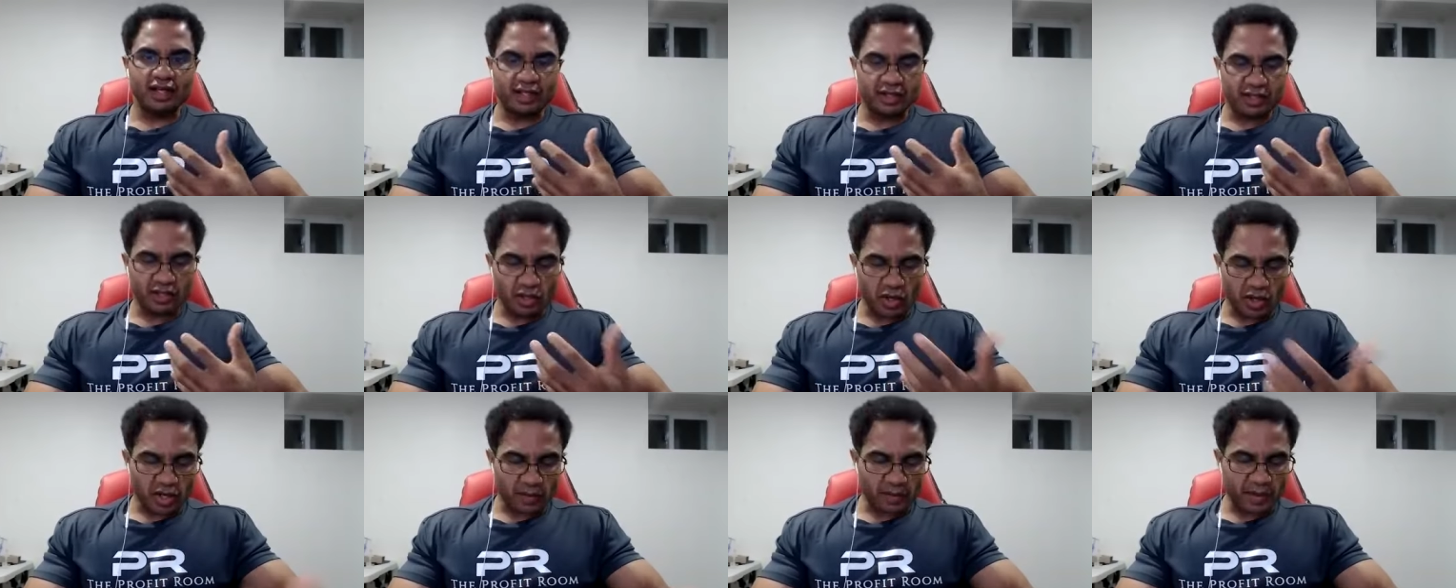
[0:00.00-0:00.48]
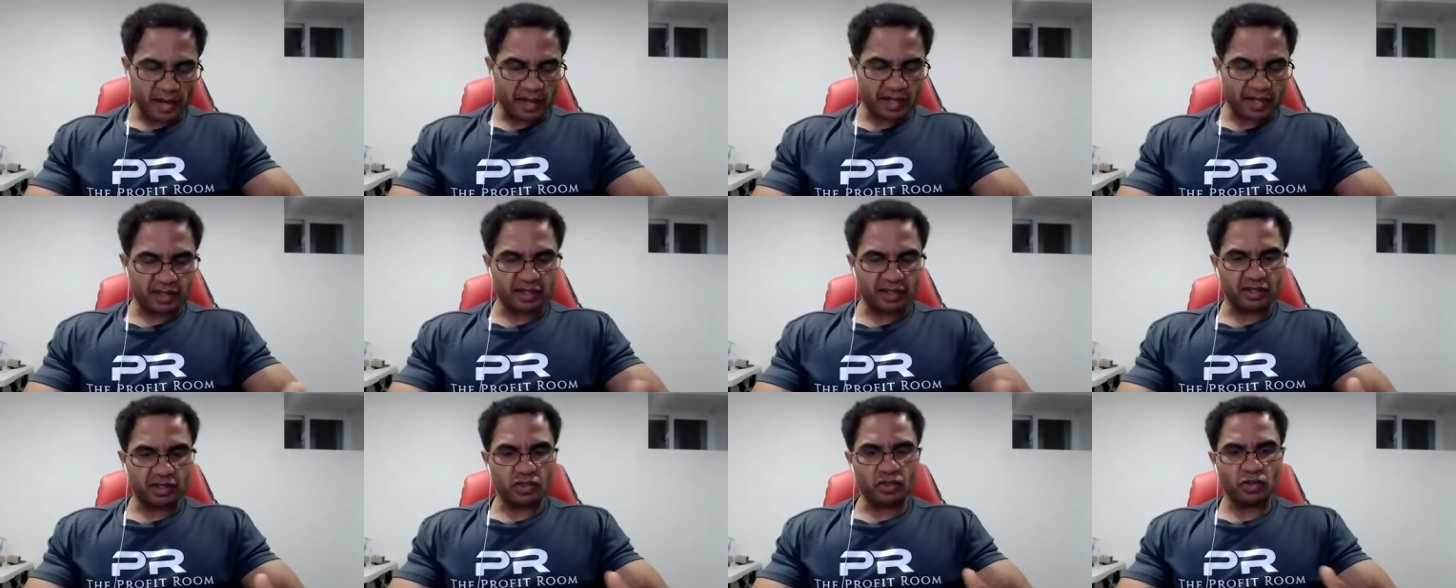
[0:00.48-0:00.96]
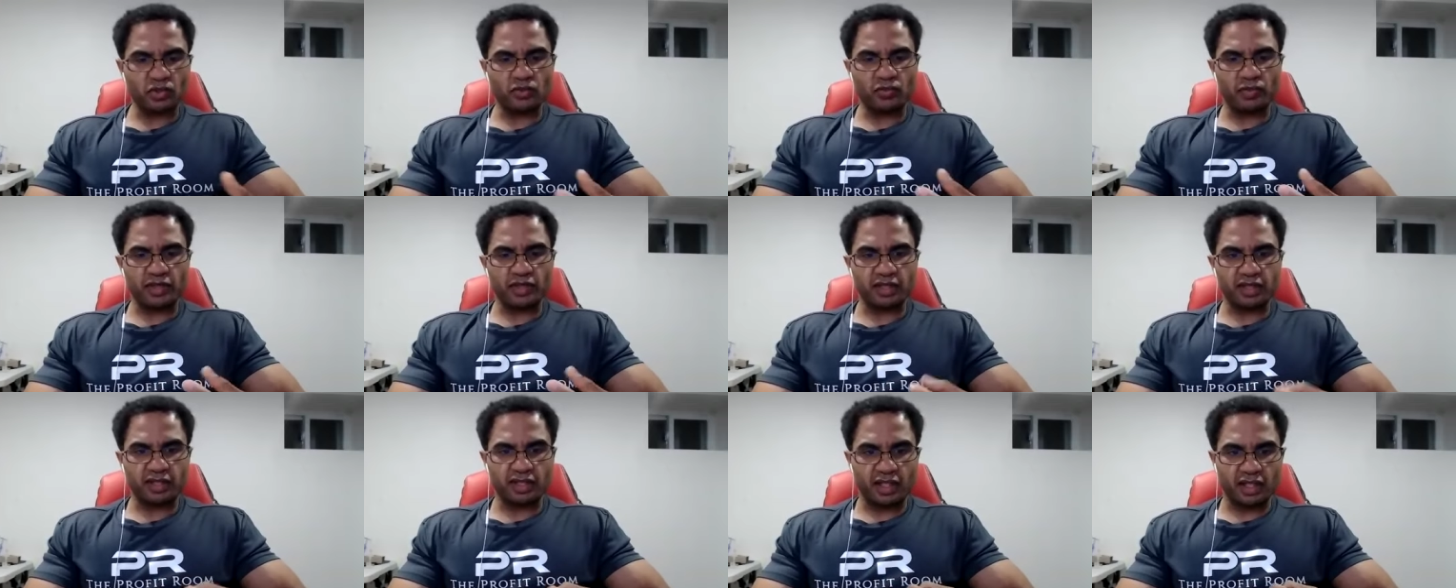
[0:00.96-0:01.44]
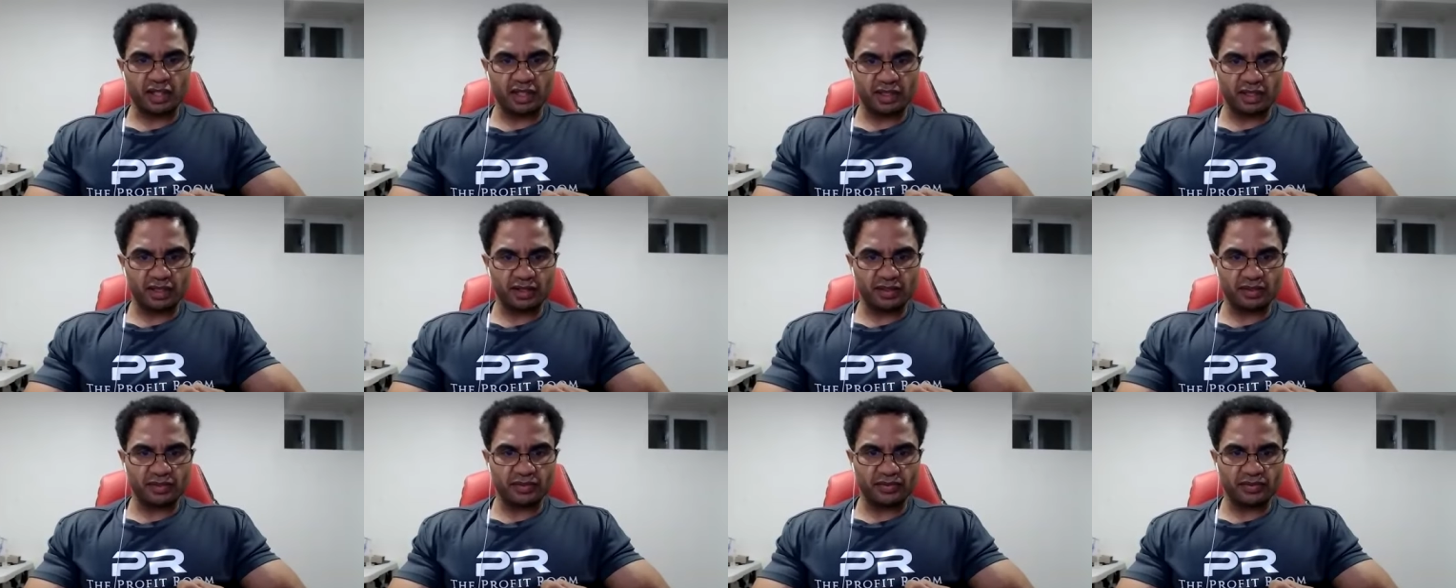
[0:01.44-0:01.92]
talk about a little bit
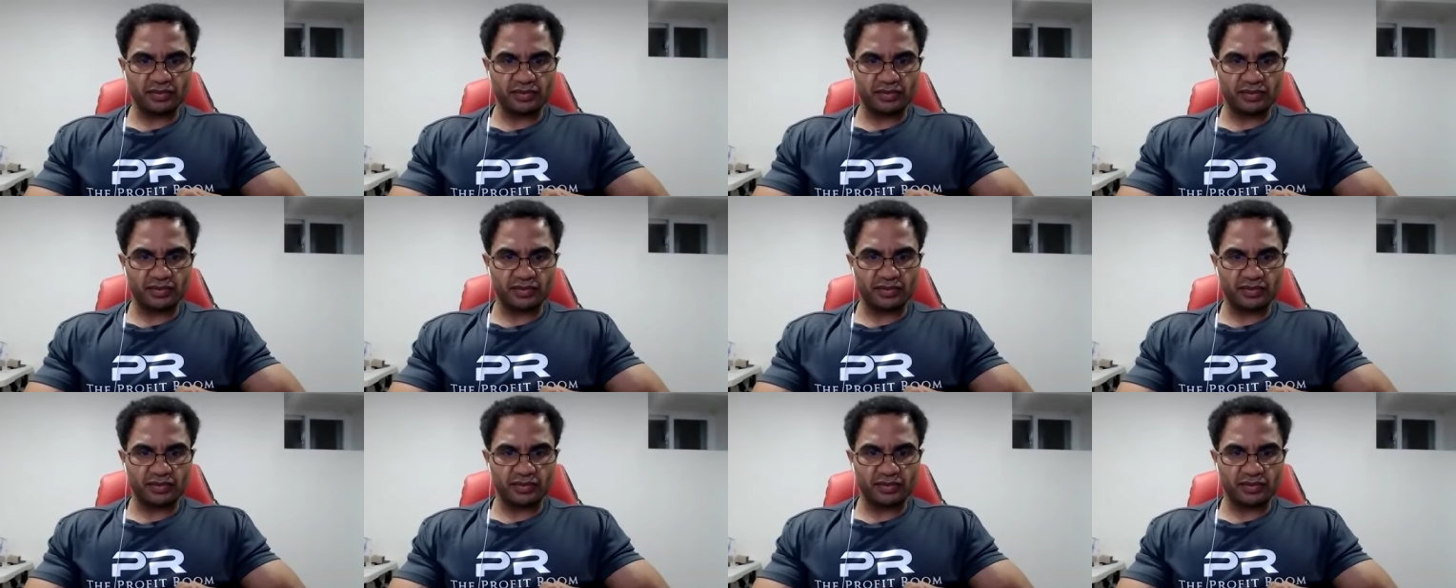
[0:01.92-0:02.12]
of,